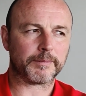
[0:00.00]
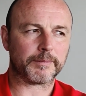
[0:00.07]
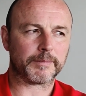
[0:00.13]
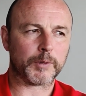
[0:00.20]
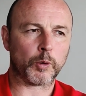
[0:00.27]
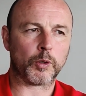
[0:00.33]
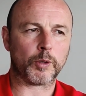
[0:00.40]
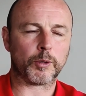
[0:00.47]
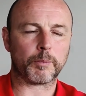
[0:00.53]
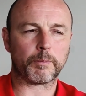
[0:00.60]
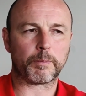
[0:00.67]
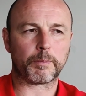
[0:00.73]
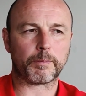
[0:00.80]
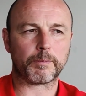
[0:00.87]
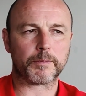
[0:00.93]
or
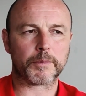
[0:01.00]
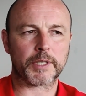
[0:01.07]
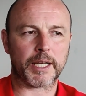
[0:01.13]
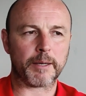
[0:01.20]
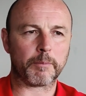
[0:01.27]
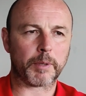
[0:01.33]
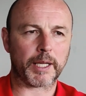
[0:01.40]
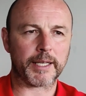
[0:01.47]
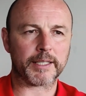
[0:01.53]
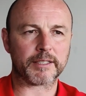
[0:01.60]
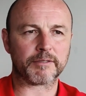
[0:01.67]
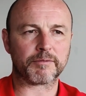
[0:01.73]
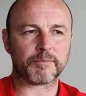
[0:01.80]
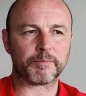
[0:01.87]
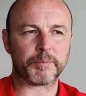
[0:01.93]
certain players
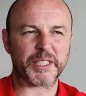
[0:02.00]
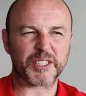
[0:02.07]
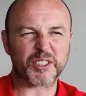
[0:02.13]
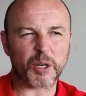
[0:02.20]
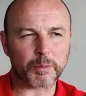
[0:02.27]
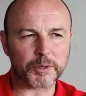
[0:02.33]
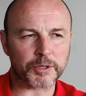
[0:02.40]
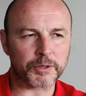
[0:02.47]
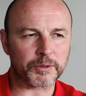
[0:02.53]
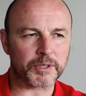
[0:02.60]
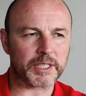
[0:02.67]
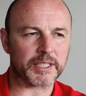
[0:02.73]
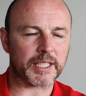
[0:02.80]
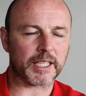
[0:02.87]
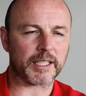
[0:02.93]
have missed
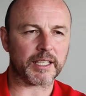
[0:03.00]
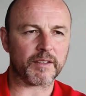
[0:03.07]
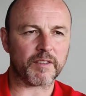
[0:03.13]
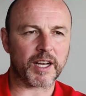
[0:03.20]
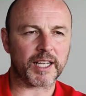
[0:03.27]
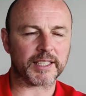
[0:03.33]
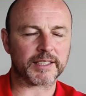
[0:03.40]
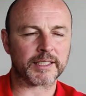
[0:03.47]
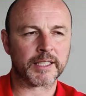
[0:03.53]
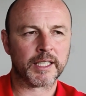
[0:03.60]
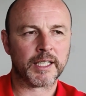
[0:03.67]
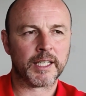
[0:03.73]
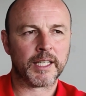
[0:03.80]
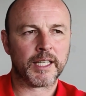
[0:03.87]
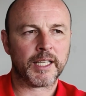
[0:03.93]
opportunities that they've had,
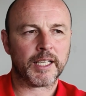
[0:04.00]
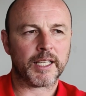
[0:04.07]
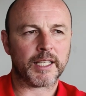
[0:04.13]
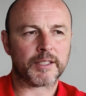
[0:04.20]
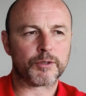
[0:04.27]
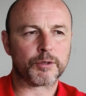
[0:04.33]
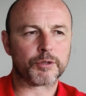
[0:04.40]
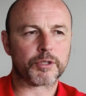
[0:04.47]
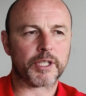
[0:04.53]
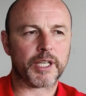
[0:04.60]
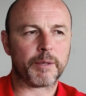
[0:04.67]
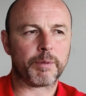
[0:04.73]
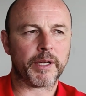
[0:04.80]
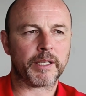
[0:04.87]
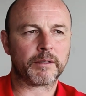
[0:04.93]
it does
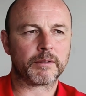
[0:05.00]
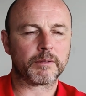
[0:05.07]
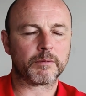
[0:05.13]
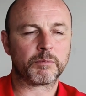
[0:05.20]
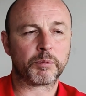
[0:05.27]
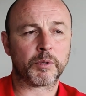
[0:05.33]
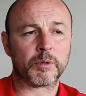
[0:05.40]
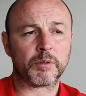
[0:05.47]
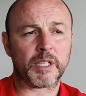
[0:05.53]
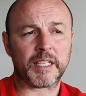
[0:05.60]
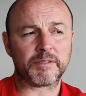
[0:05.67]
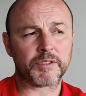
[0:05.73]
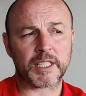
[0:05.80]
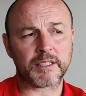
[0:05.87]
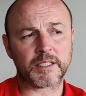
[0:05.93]
creep in. But I've
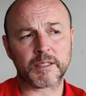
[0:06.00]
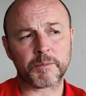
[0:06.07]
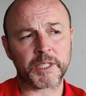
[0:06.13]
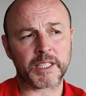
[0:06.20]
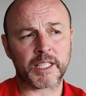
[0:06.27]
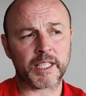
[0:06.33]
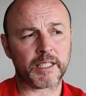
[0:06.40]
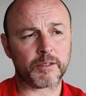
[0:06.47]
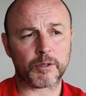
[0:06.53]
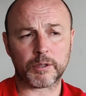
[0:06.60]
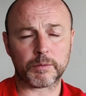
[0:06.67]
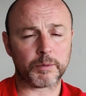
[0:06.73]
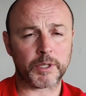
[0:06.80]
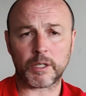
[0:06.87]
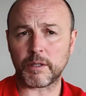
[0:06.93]
said to them in there, look,
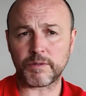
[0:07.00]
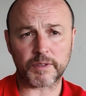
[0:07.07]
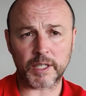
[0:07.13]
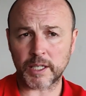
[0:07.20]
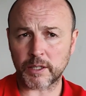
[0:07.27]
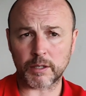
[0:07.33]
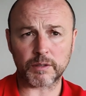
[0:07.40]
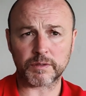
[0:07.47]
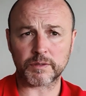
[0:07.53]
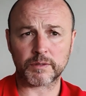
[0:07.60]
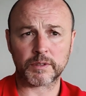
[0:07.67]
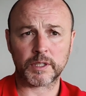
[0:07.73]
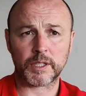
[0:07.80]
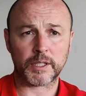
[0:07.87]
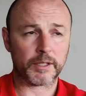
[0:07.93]
we're not far off.
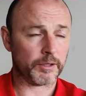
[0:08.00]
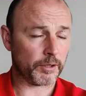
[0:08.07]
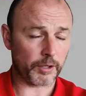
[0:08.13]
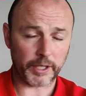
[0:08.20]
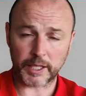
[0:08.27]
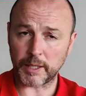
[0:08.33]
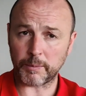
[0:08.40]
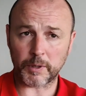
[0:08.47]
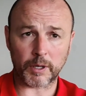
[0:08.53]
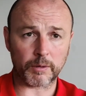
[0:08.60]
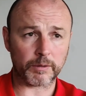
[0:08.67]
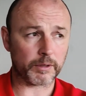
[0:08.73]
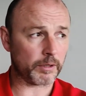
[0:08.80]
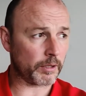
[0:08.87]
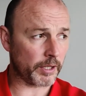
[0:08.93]
Got to keep
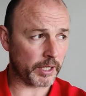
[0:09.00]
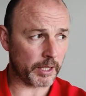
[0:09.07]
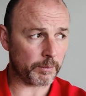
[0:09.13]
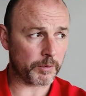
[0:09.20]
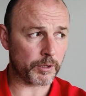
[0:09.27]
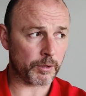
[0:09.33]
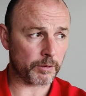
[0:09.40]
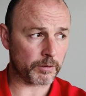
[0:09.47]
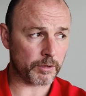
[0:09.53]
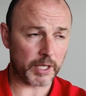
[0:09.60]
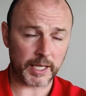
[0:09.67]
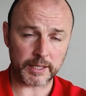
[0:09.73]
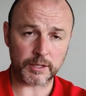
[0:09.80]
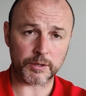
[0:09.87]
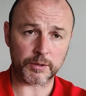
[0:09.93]
going. Got to keep
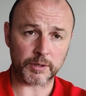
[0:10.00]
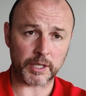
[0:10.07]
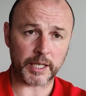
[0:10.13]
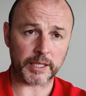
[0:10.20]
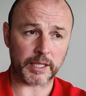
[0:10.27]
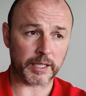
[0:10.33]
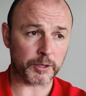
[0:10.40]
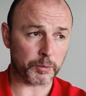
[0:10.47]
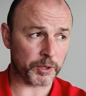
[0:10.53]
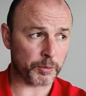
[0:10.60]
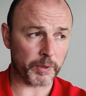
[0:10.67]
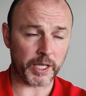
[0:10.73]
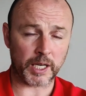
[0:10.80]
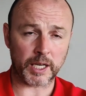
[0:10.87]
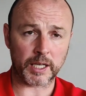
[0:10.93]
trying to do the right things, which
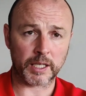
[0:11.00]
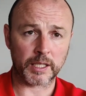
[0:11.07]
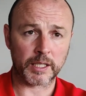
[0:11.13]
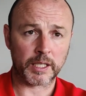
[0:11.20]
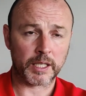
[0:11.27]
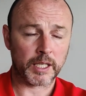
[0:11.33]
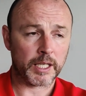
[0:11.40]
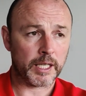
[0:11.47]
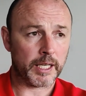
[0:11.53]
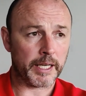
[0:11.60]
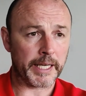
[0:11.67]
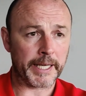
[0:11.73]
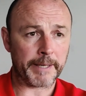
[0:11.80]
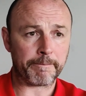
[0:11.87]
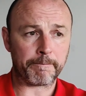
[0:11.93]
we are,
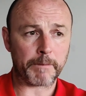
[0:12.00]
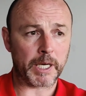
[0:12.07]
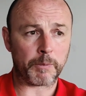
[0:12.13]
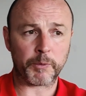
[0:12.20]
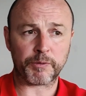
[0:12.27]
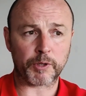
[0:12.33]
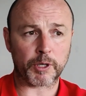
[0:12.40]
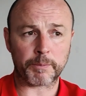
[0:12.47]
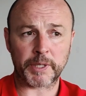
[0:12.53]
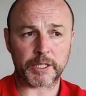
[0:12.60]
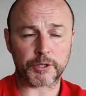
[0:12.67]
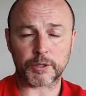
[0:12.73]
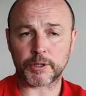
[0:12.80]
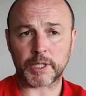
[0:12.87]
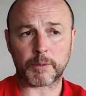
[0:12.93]
and we've got to make
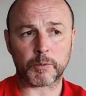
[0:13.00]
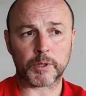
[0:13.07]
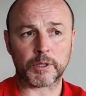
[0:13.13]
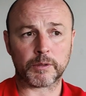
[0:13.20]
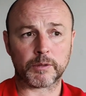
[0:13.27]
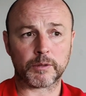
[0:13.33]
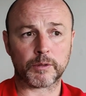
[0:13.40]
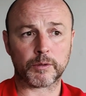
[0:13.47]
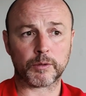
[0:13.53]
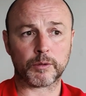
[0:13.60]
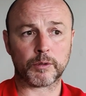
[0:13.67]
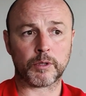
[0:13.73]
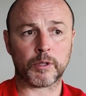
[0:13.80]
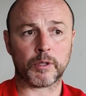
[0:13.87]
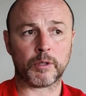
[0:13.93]
sure that
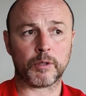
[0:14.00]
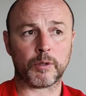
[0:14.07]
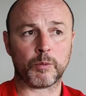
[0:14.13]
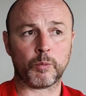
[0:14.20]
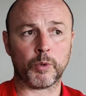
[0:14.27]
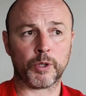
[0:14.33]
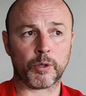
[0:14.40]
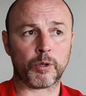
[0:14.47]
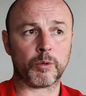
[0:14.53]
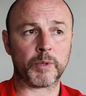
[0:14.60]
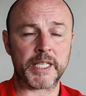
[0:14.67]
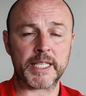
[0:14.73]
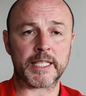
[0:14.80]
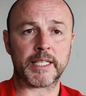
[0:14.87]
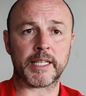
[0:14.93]
we're
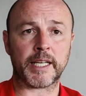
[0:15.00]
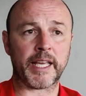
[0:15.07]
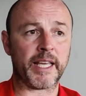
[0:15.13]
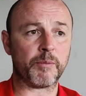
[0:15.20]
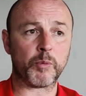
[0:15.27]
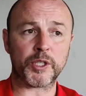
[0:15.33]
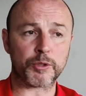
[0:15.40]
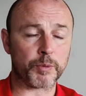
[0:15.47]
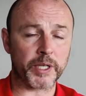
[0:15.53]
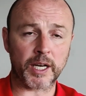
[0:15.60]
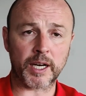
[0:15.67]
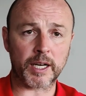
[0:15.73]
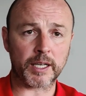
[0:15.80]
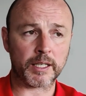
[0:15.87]
always in the game, which we are,